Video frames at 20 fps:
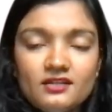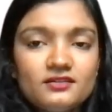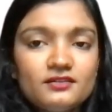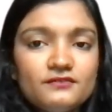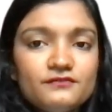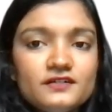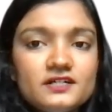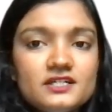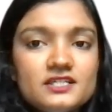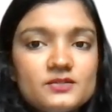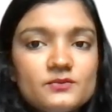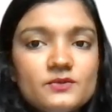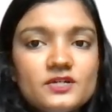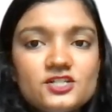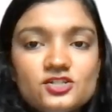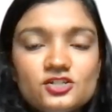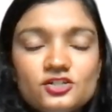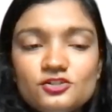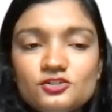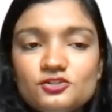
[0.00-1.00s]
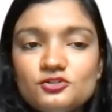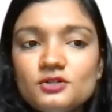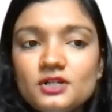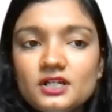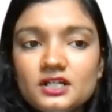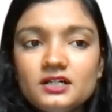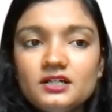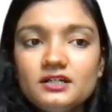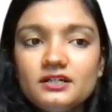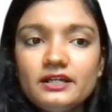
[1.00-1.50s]
The first question to
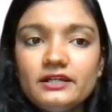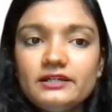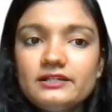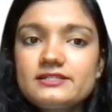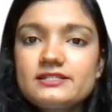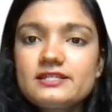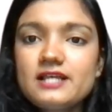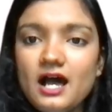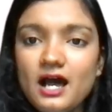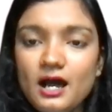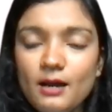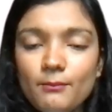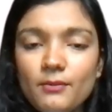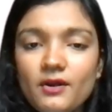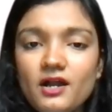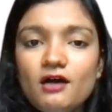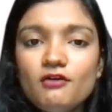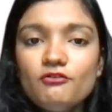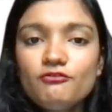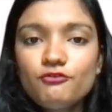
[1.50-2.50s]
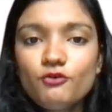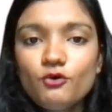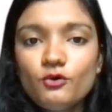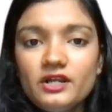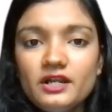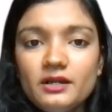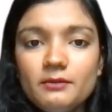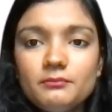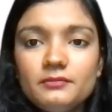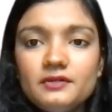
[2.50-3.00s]
learn is aapka
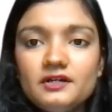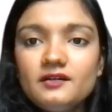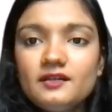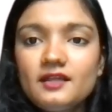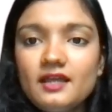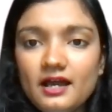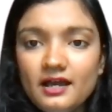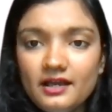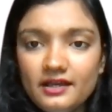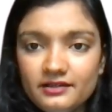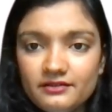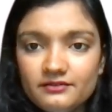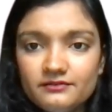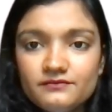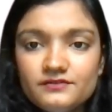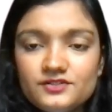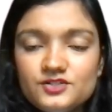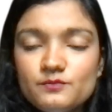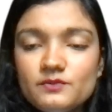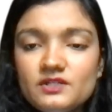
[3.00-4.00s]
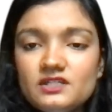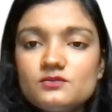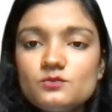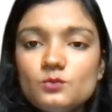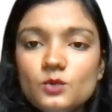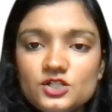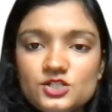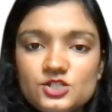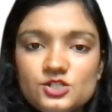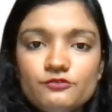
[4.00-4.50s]
phone number kya hai, which means
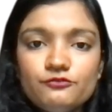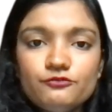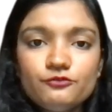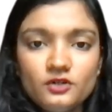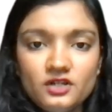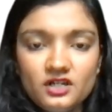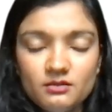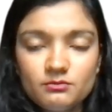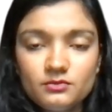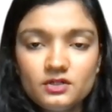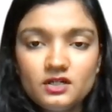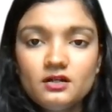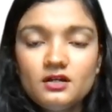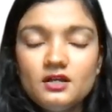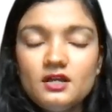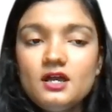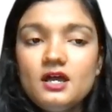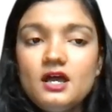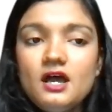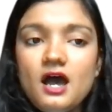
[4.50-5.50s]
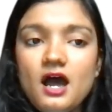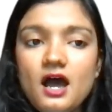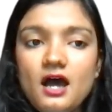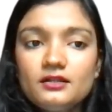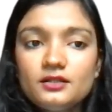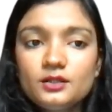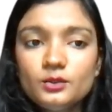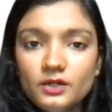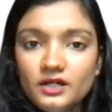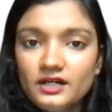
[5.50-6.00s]
what's your phone number.
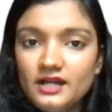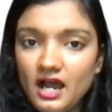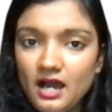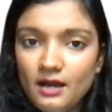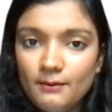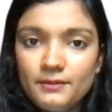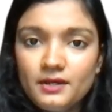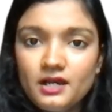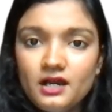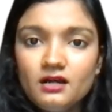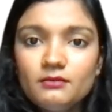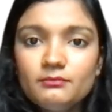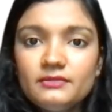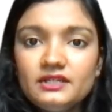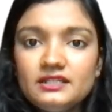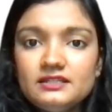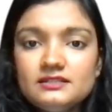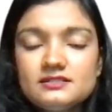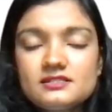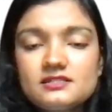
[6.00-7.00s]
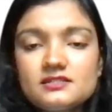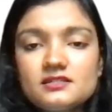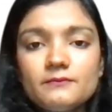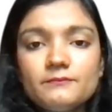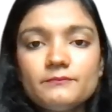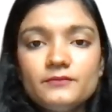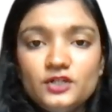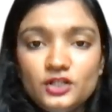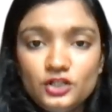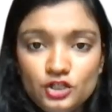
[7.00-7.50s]
The word aapka means
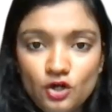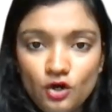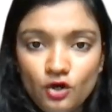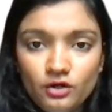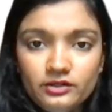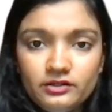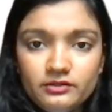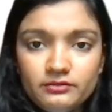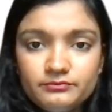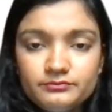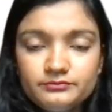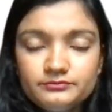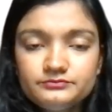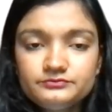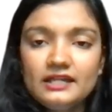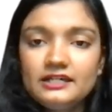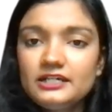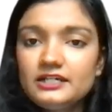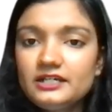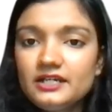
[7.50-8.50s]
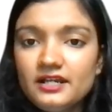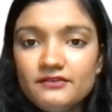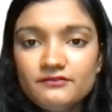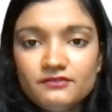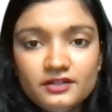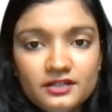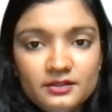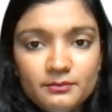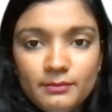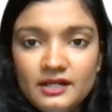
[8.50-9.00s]
your, and it
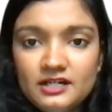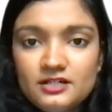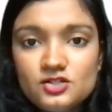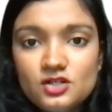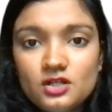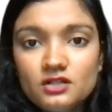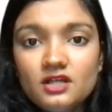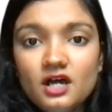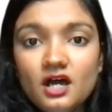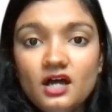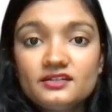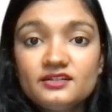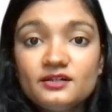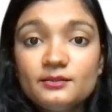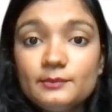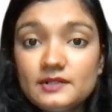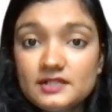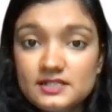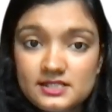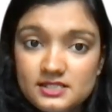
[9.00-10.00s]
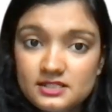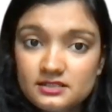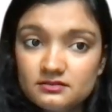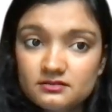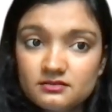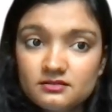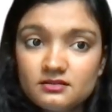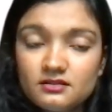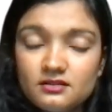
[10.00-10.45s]
never depends on the other person.